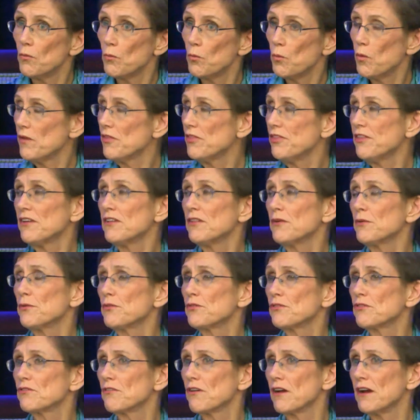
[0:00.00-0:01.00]
One thing that
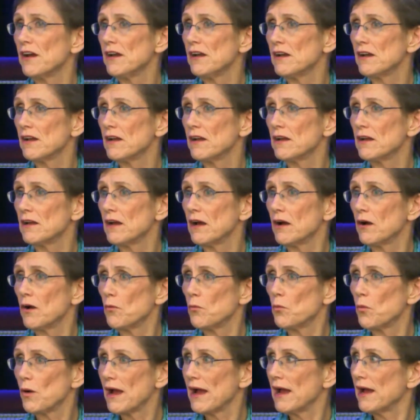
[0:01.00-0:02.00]
was great
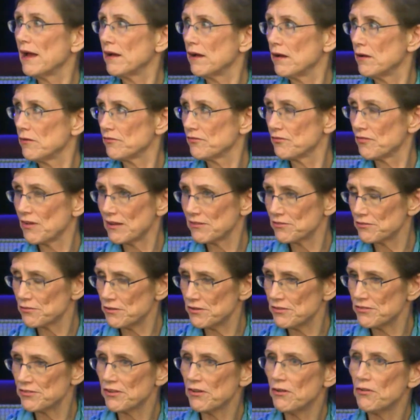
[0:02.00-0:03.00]
as a
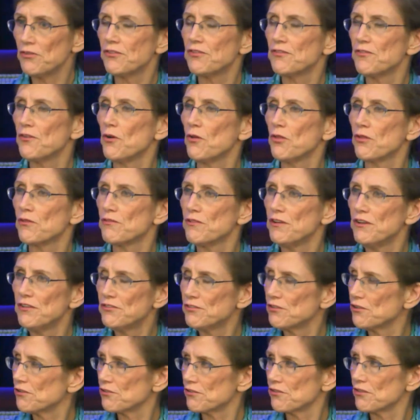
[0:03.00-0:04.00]
result of all the
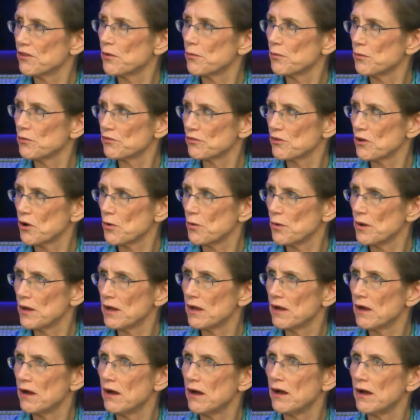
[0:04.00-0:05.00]
research that was
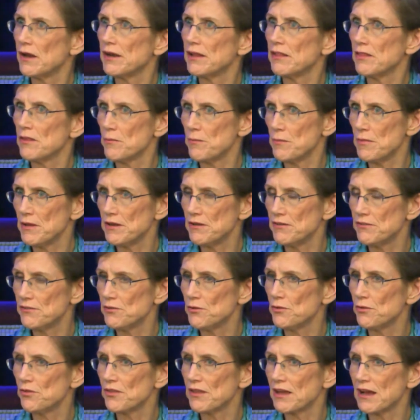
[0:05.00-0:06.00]
going on in the
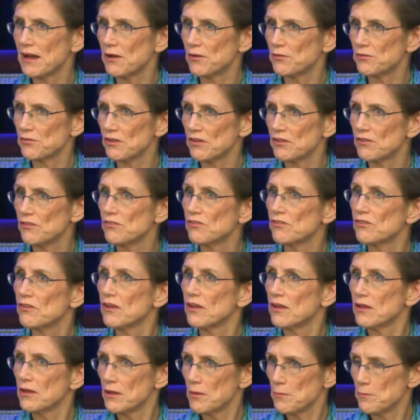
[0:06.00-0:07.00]
mid-2000s
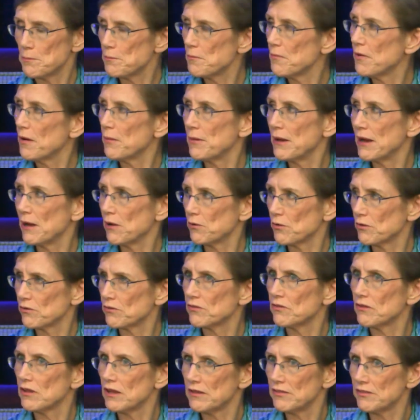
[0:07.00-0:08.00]
about
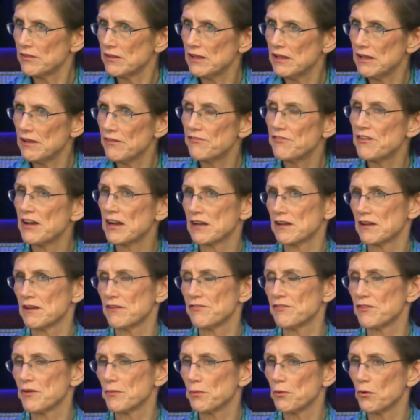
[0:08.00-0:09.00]
the effective
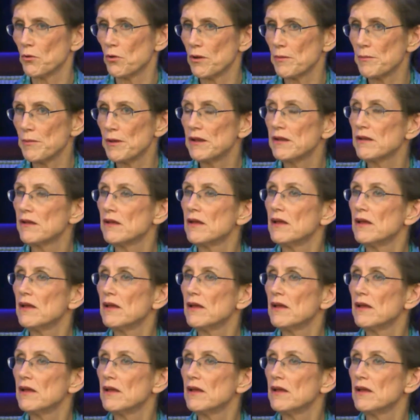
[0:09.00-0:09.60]
deployment